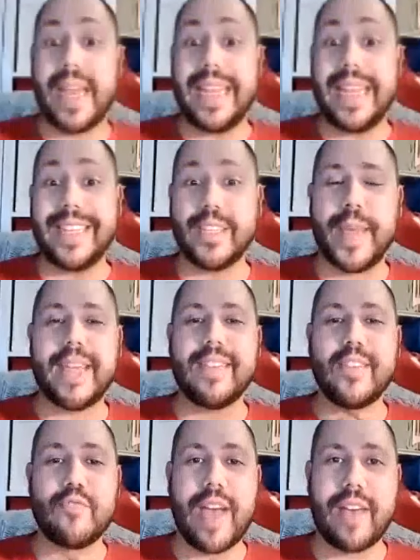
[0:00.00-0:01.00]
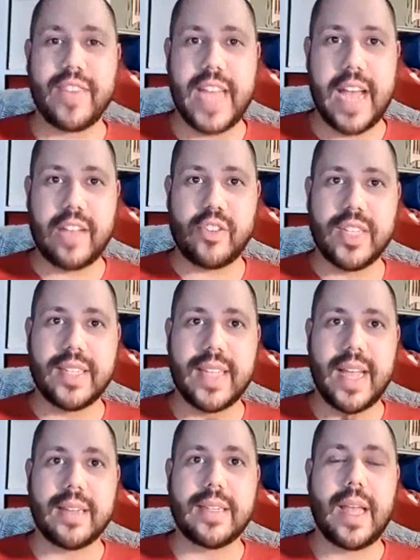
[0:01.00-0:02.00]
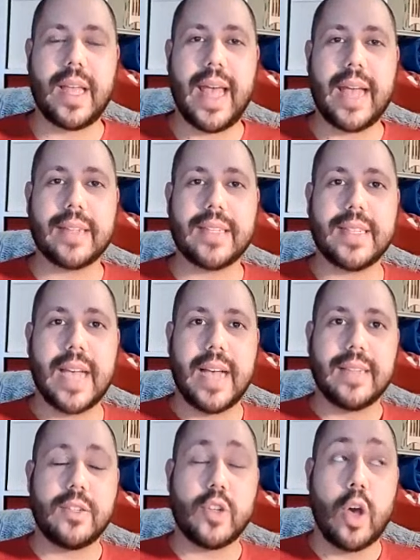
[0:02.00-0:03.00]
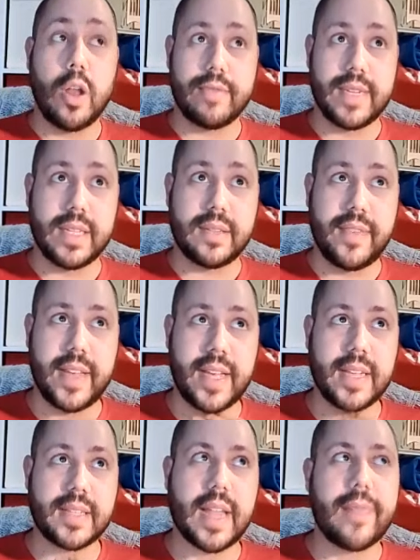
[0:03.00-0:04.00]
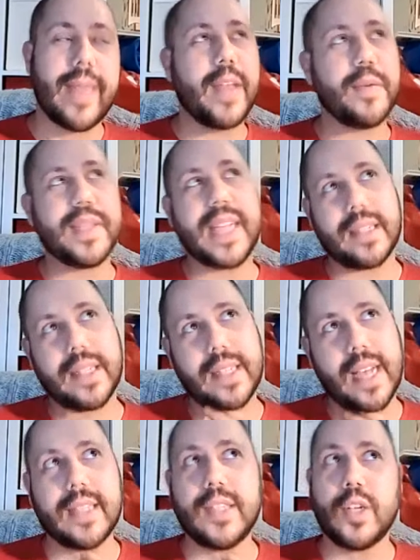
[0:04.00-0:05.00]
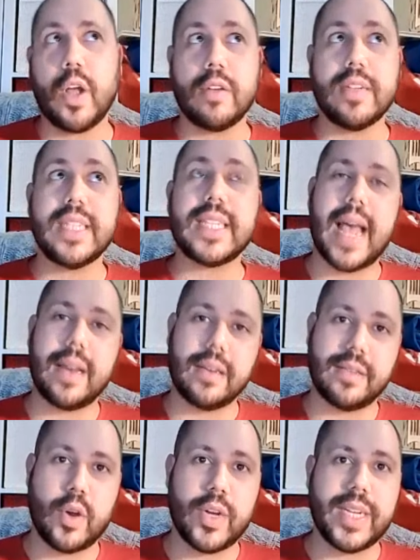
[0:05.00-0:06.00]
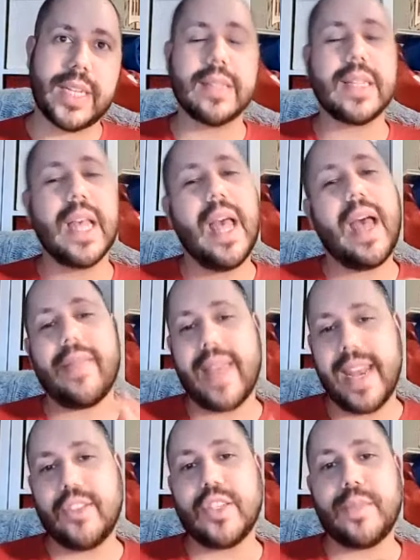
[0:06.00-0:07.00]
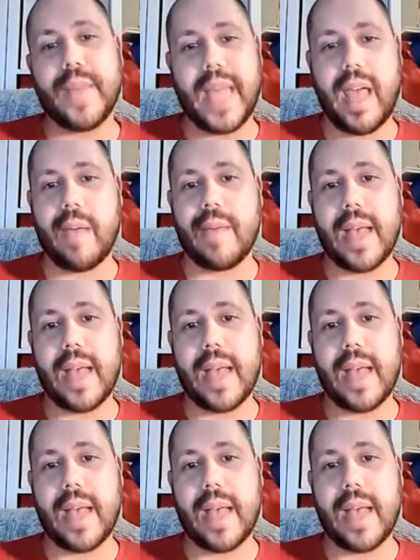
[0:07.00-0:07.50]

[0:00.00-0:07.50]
it a little bit. In the draft, it actually said exercise intolerance first, and then it was exercise intolerance and avoidance, and then it just became